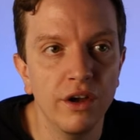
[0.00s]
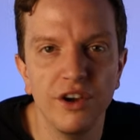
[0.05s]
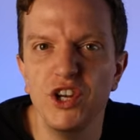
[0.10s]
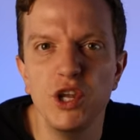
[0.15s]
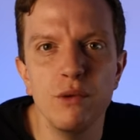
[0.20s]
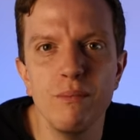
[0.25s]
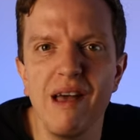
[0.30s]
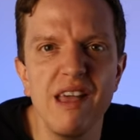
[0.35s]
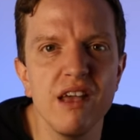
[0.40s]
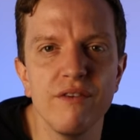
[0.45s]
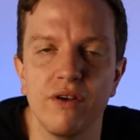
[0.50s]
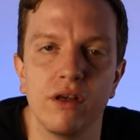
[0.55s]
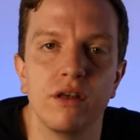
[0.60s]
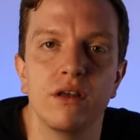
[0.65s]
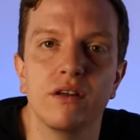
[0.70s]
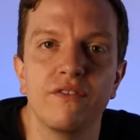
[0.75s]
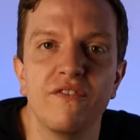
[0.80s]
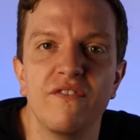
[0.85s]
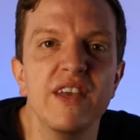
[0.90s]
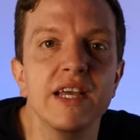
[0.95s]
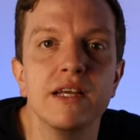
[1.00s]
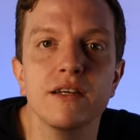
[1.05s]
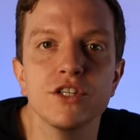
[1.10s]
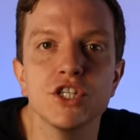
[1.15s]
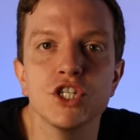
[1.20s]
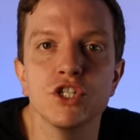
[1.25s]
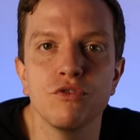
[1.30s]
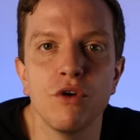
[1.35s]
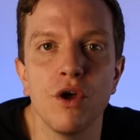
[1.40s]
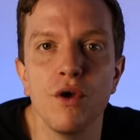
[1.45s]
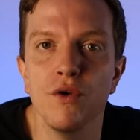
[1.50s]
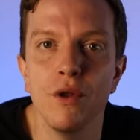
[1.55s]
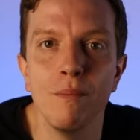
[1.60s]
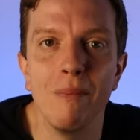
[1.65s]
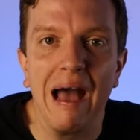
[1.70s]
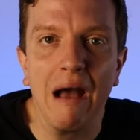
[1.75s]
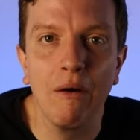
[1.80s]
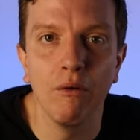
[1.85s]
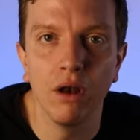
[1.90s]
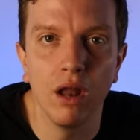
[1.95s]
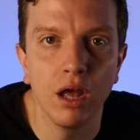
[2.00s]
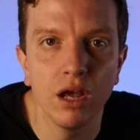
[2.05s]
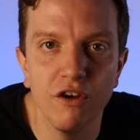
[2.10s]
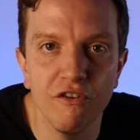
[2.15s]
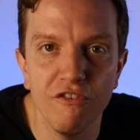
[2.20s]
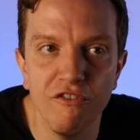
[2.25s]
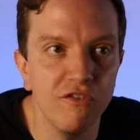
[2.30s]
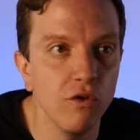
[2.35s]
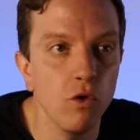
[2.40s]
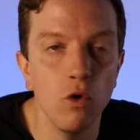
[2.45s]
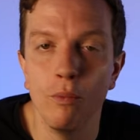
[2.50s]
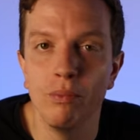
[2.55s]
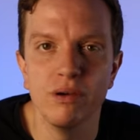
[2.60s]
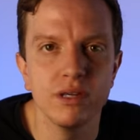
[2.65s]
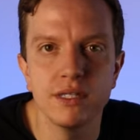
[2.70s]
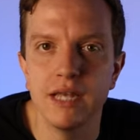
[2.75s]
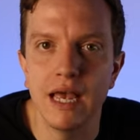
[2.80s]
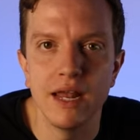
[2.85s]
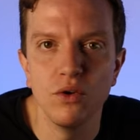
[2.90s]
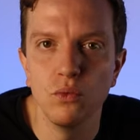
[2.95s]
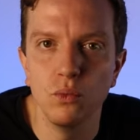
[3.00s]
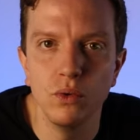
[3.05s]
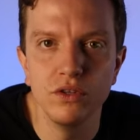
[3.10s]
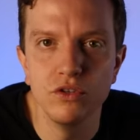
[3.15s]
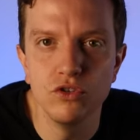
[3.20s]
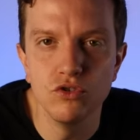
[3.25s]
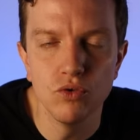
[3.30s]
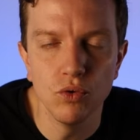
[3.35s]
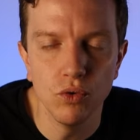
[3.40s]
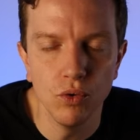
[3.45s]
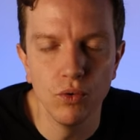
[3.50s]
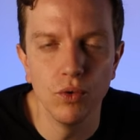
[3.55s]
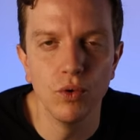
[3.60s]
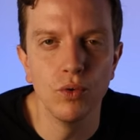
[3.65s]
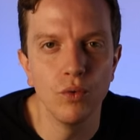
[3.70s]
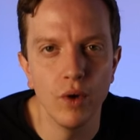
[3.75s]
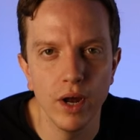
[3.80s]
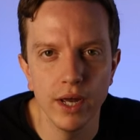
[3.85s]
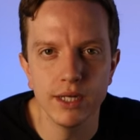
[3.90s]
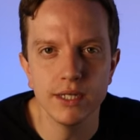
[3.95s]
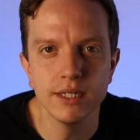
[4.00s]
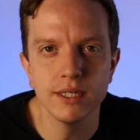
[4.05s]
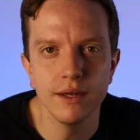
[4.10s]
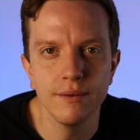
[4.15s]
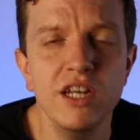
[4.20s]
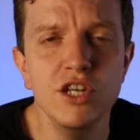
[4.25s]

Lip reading: and you may have heard figures thrown about like a 4% withdrawal rate.